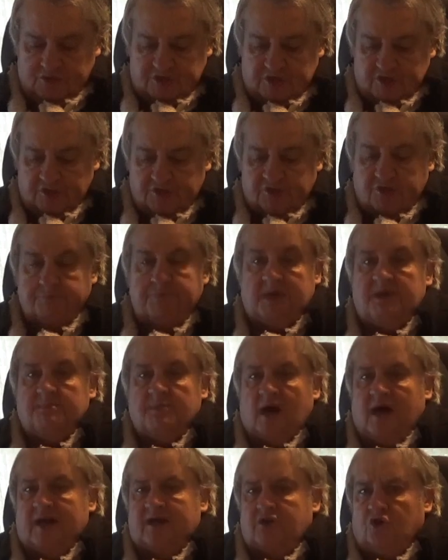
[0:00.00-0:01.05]
She Used to Be
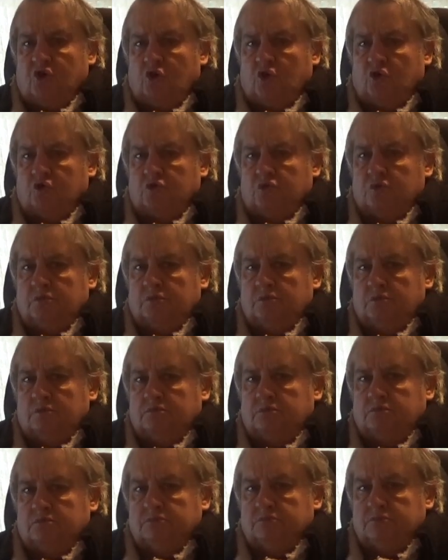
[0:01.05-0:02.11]
My Girl.
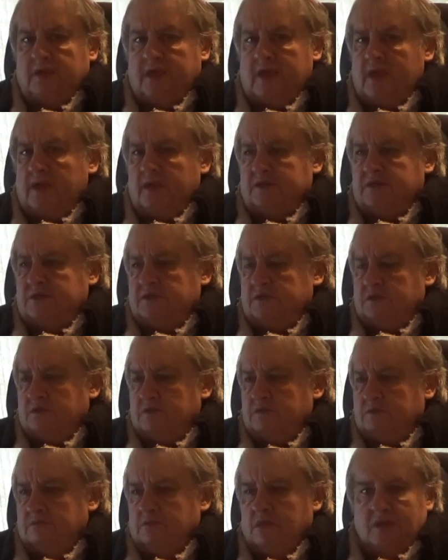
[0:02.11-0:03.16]
Yes.